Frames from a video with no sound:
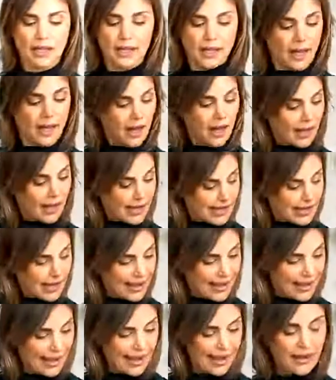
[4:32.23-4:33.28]
I've
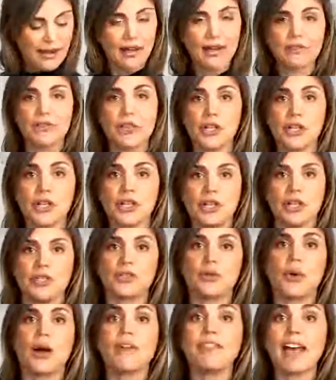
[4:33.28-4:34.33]
halved
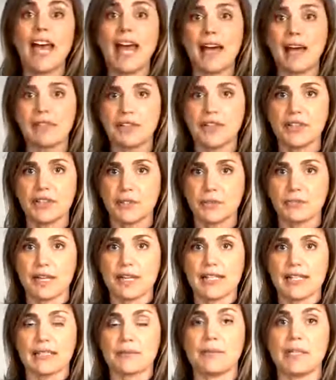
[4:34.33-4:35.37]
this
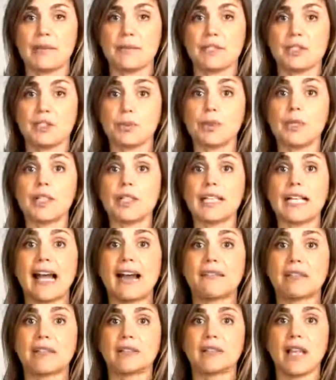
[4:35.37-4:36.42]
recipe because we are going to
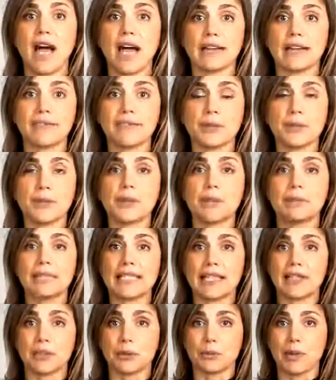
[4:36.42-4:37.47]
have a lot of sweet
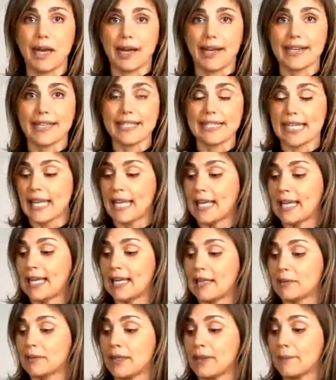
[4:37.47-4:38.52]
potato pies,
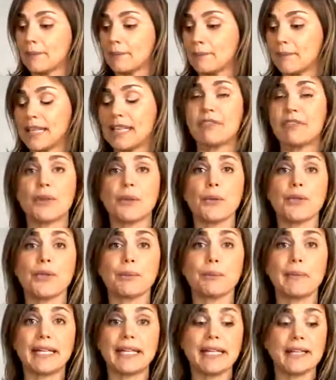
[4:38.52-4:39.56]
and even though they're
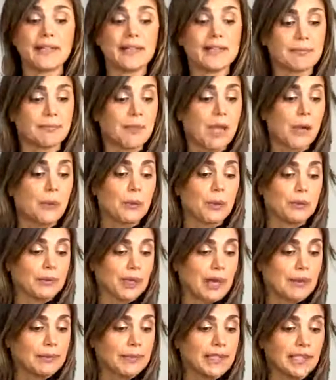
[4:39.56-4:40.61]
minis, we're
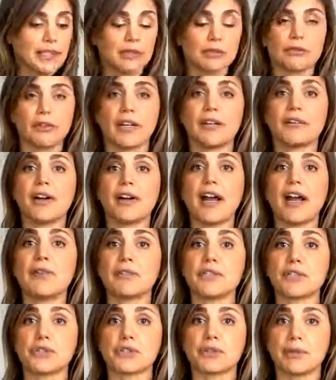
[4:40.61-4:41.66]
probably going to run around
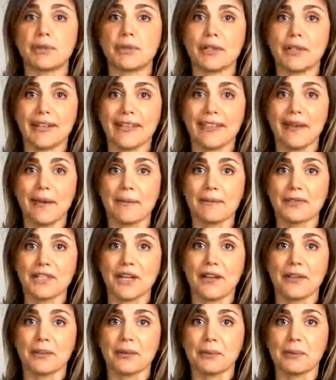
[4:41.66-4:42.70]
distributing them to
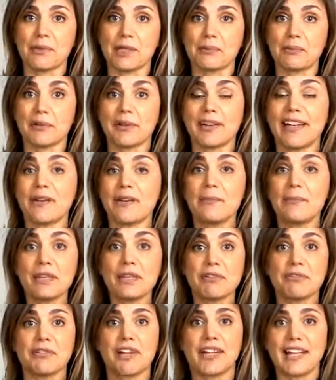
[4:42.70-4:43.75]
other people, and it'd be a
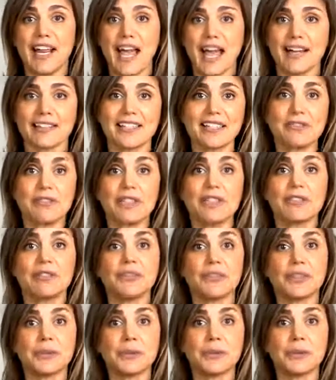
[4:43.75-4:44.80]
fun activity for
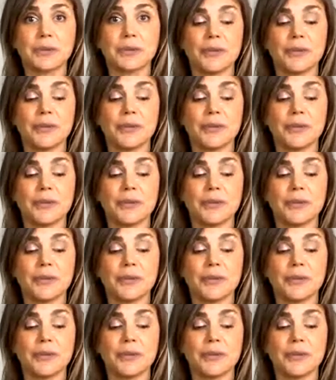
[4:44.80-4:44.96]
you